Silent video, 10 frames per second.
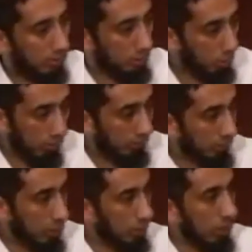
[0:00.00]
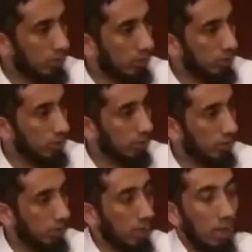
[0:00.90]
Two different situations.
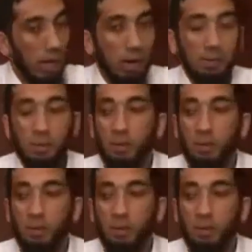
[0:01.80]
Amr